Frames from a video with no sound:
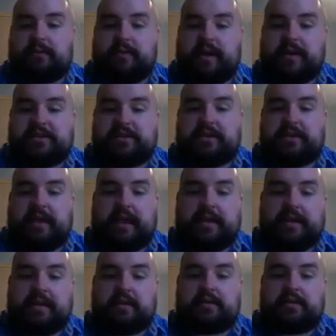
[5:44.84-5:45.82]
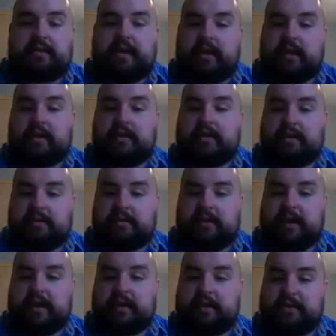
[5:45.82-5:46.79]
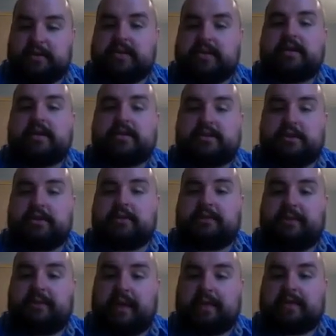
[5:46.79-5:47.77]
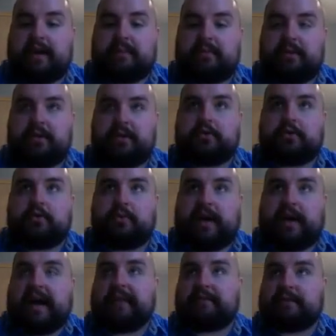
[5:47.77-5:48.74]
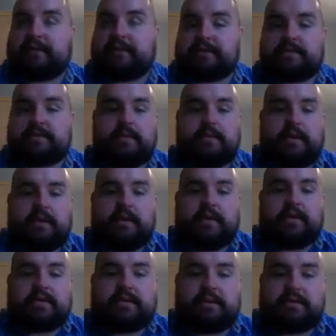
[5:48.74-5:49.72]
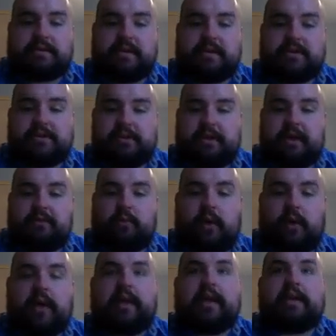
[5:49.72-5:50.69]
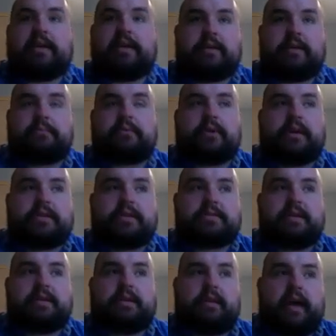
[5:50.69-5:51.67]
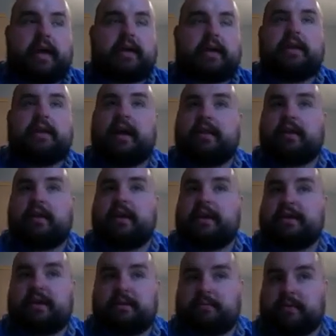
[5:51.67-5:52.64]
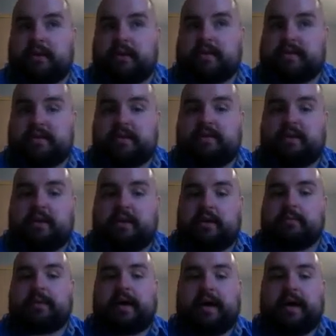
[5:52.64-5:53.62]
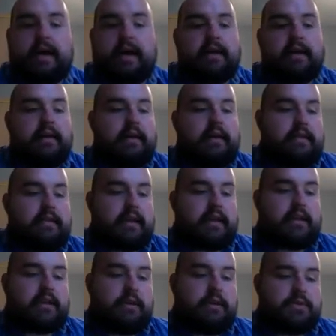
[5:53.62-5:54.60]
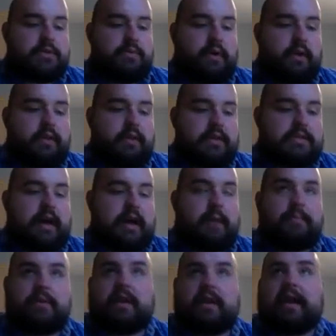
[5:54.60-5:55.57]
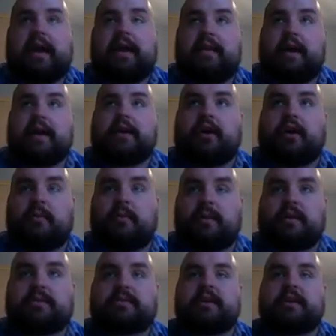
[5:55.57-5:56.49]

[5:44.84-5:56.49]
regional Indian leaders to defeat their political rivals. So essentially, if one Indian prince didn't like another Indian prince living nearby, they could use one of these company allied armies